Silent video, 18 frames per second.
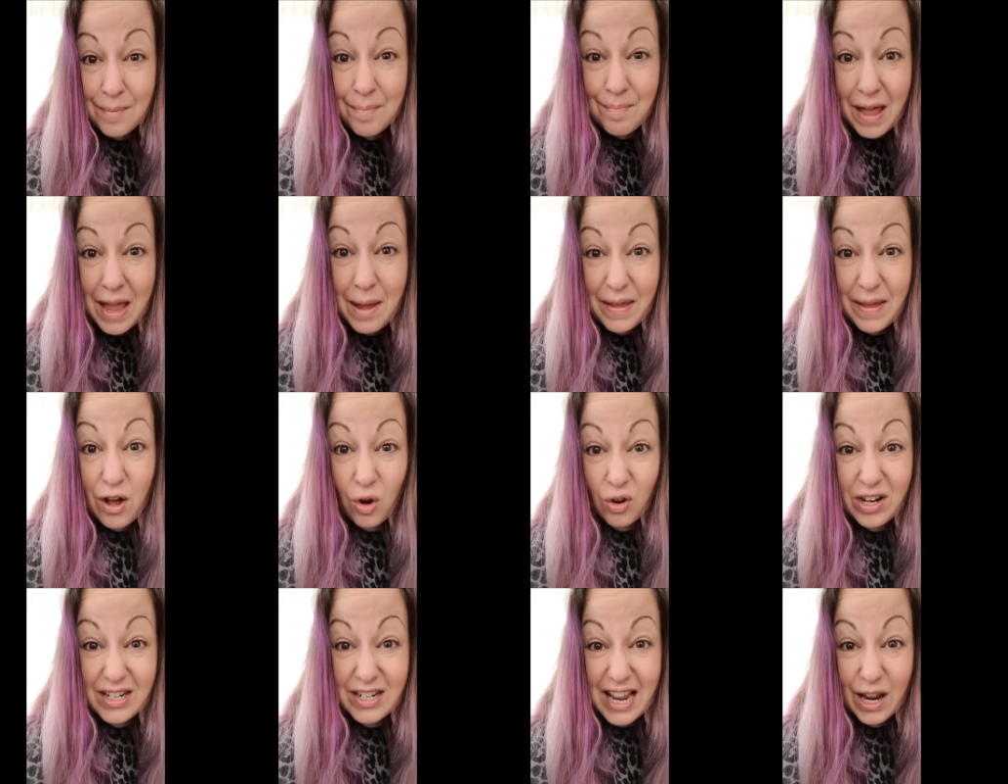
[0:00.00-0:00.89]
Maybe
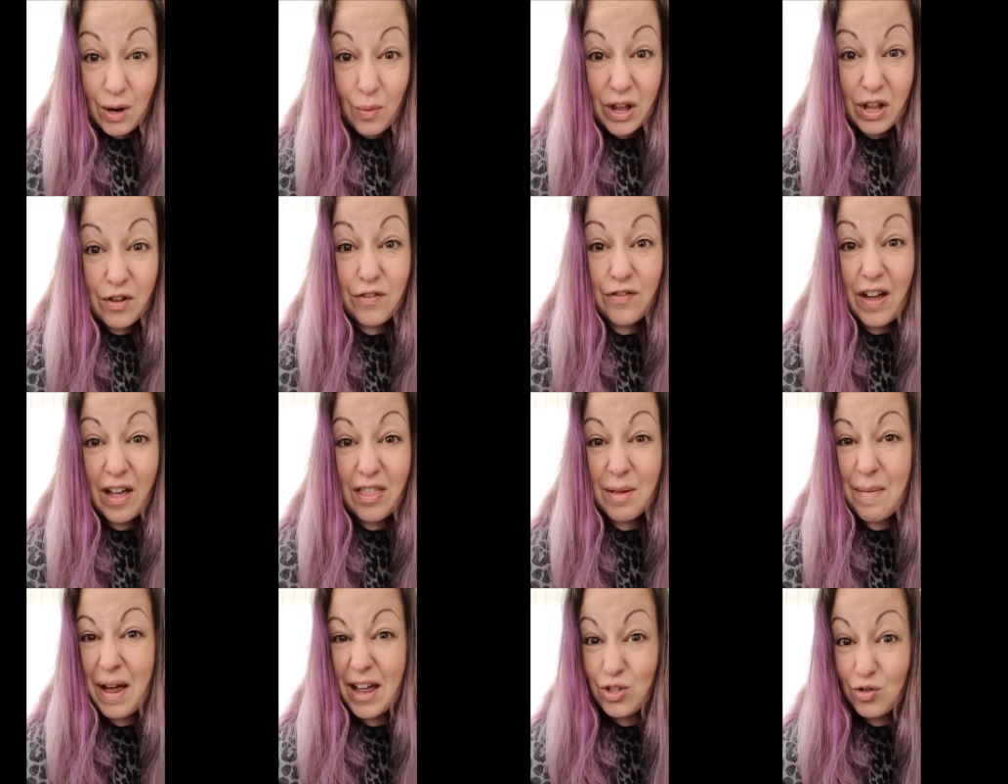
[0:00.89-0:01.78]
on a day where you found
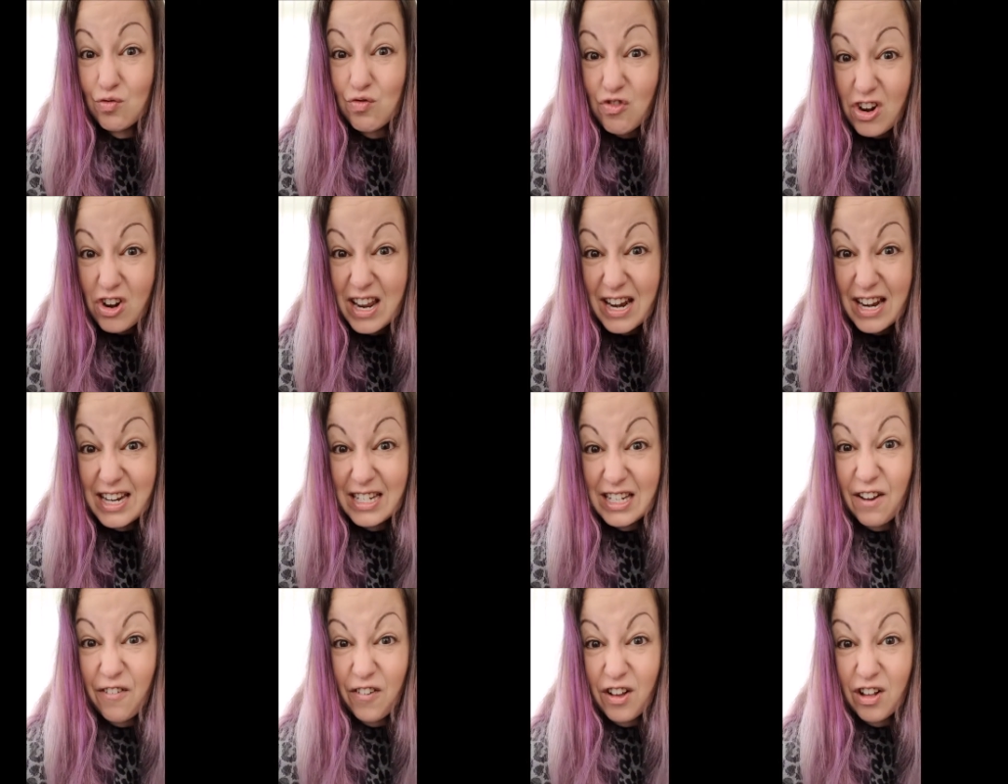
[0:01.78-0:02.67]
the maths really
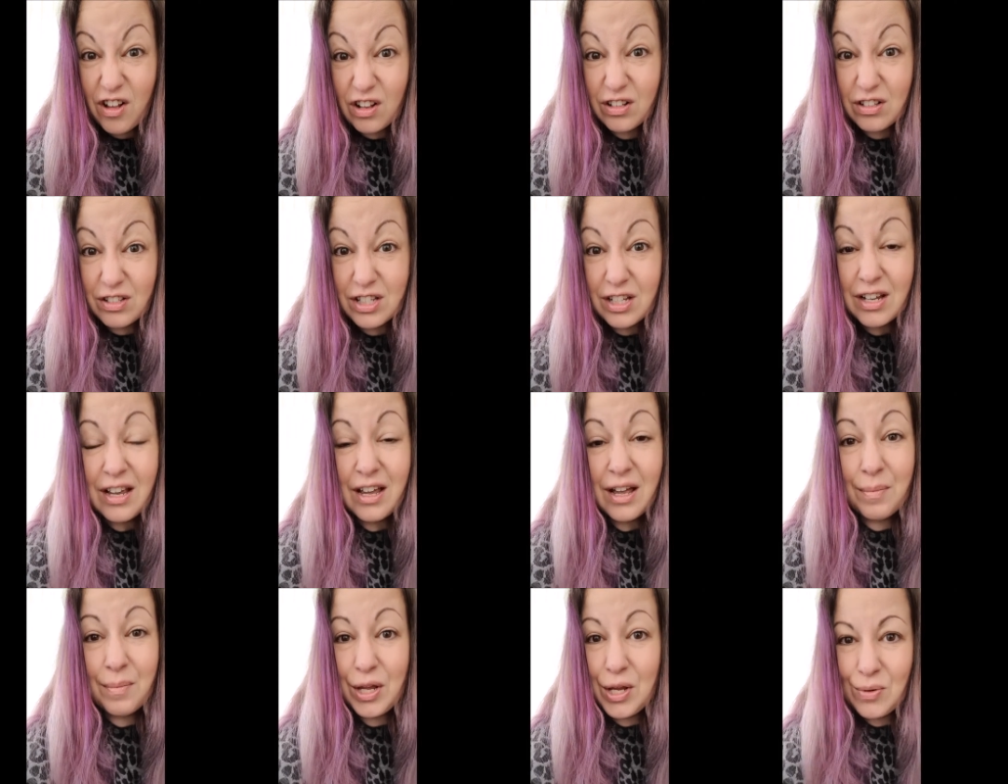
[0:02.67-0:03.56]
difficult,
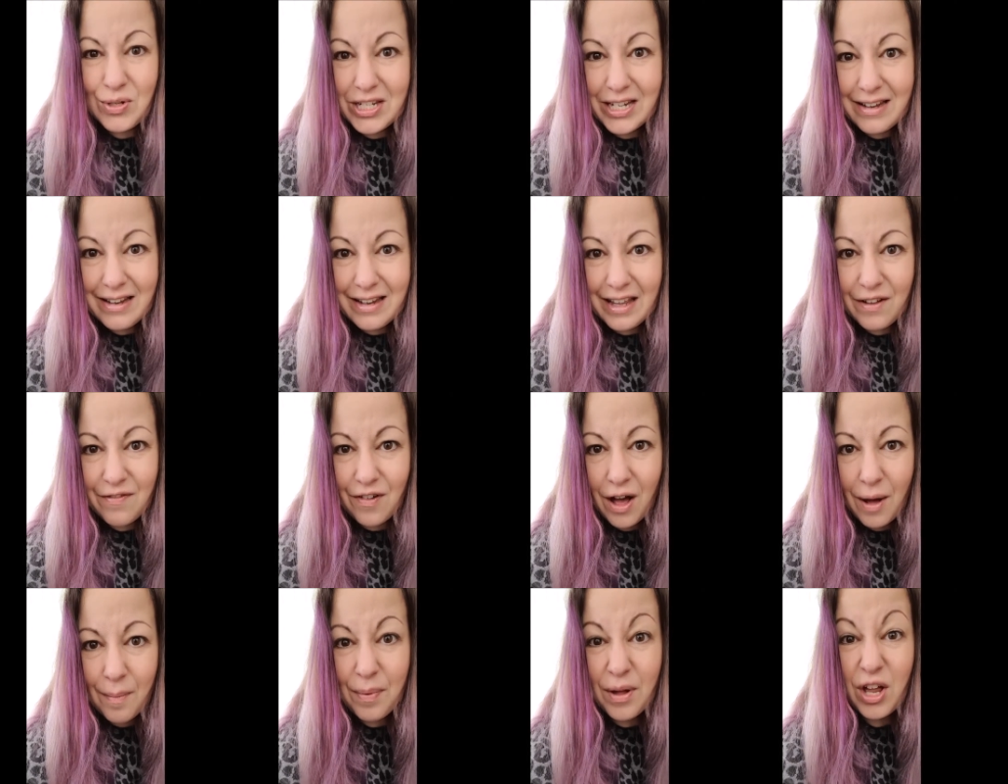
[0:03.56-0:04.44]
but you didn't give
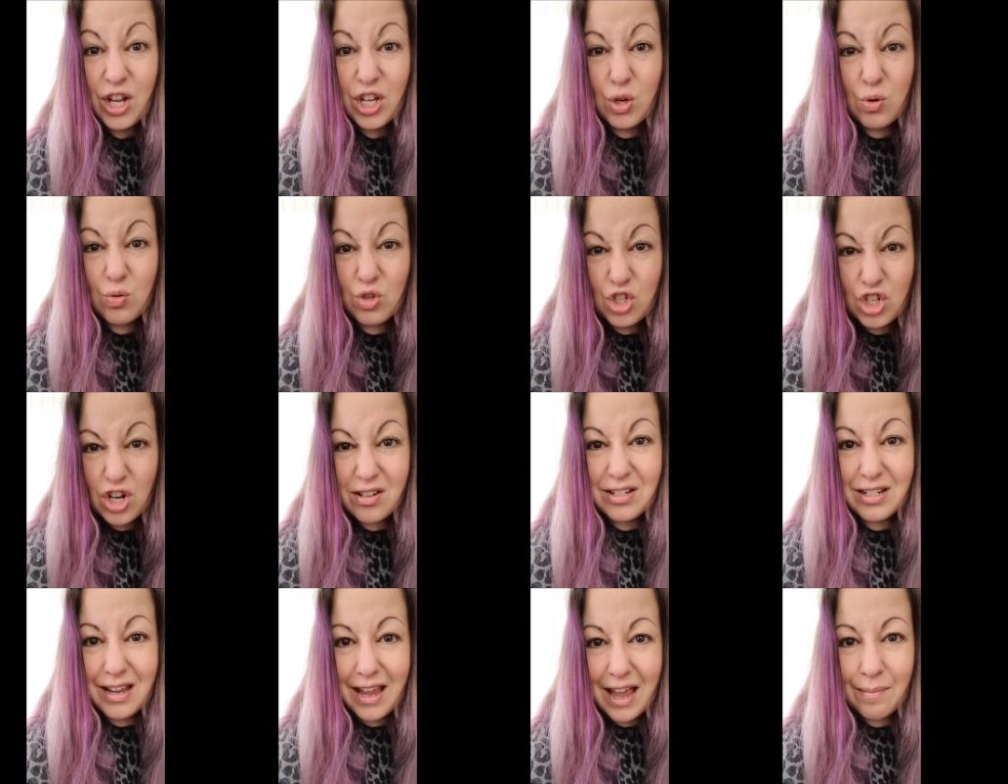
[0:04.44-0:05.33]
up you
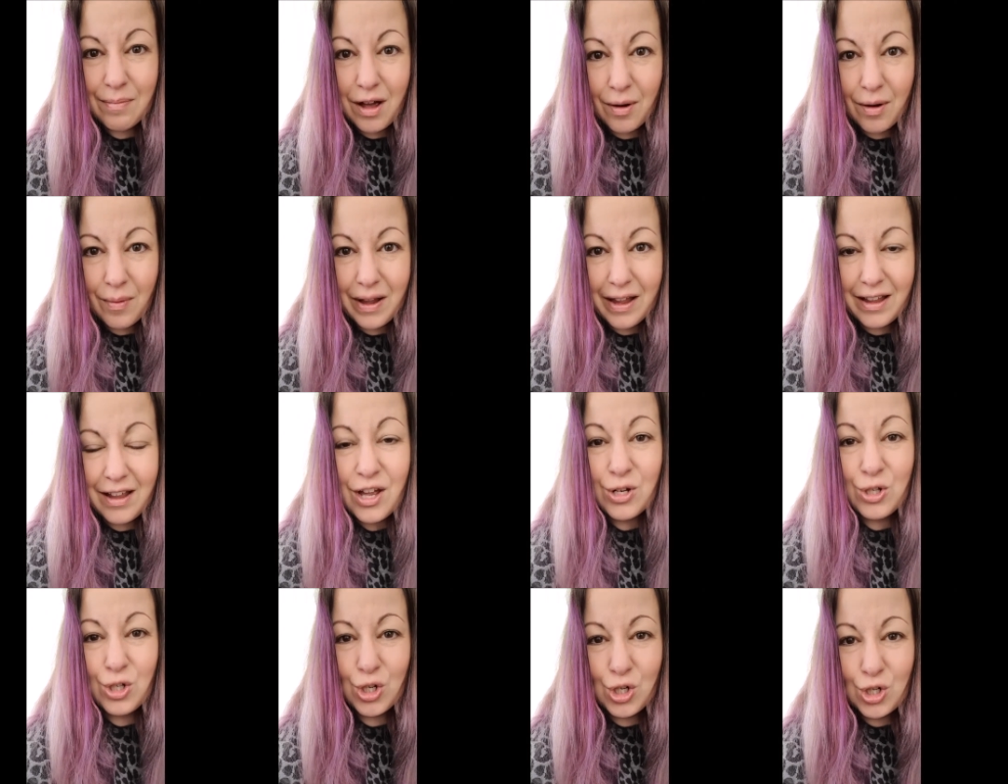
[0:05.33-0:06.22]
just kept going
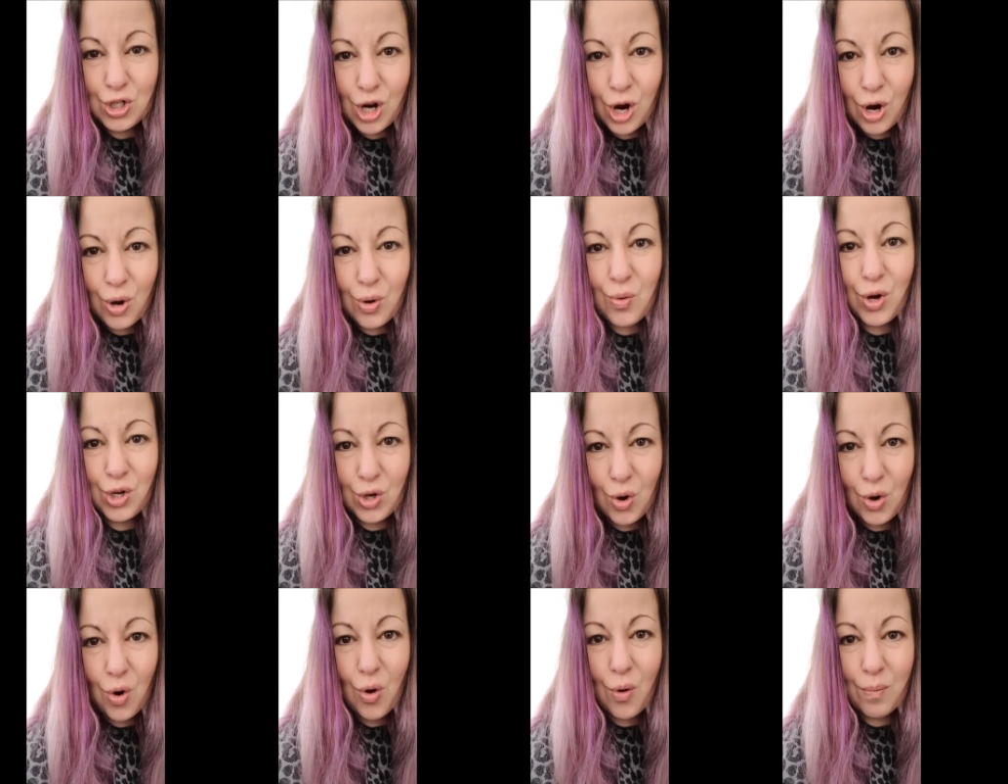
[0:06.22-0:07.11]
to show
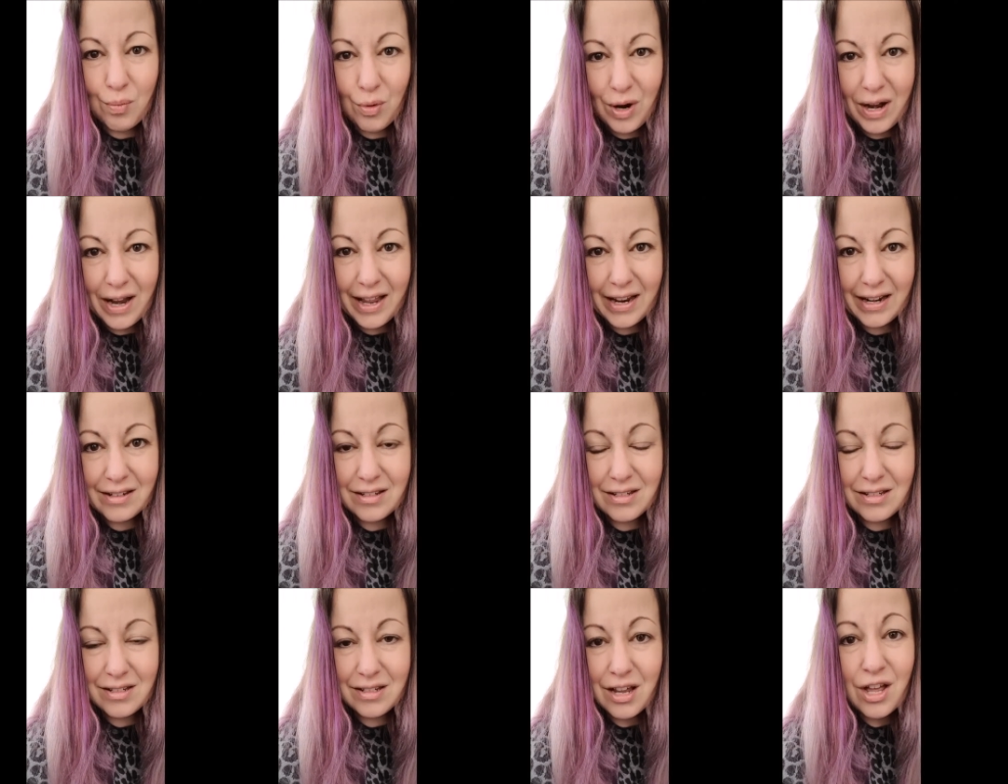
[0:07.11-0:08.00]
your
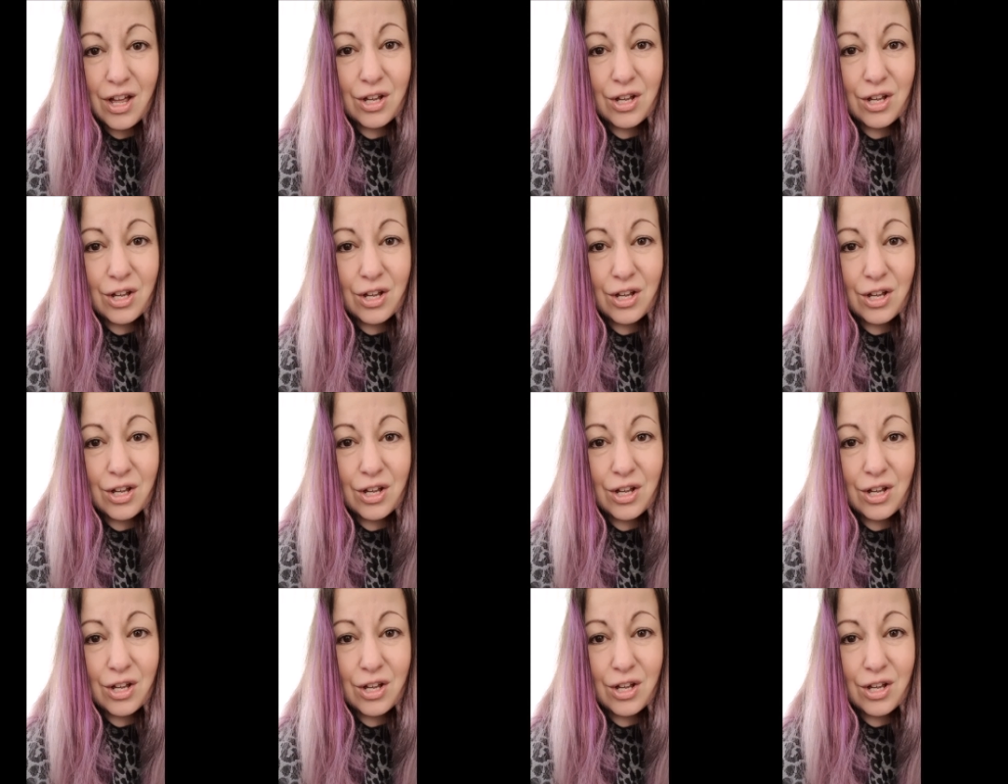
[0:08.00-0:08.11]
brilliance.